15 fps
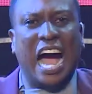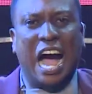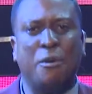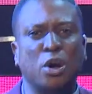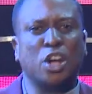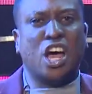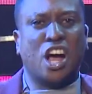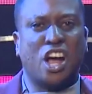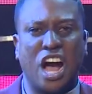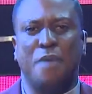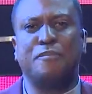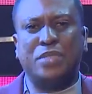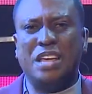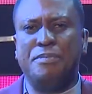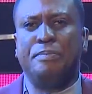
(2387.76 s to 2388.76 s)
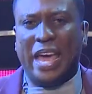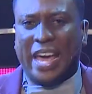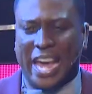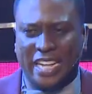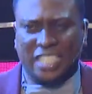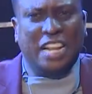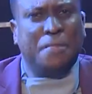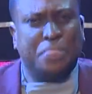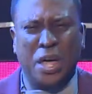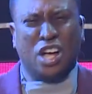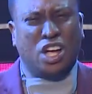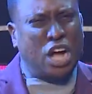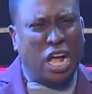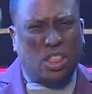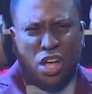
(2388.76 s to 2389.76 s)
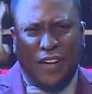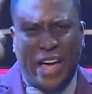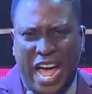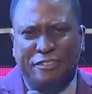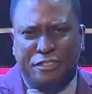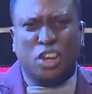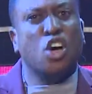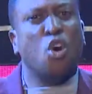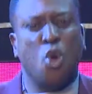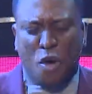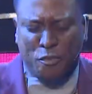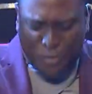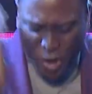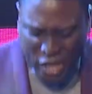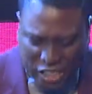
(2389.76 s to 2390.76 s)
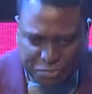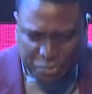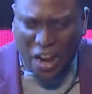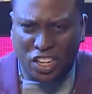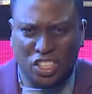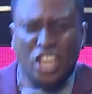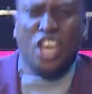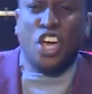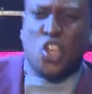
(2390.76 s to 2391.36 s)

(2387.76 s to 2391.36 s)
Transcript: How will your company make it? The God of heaven will prosper us.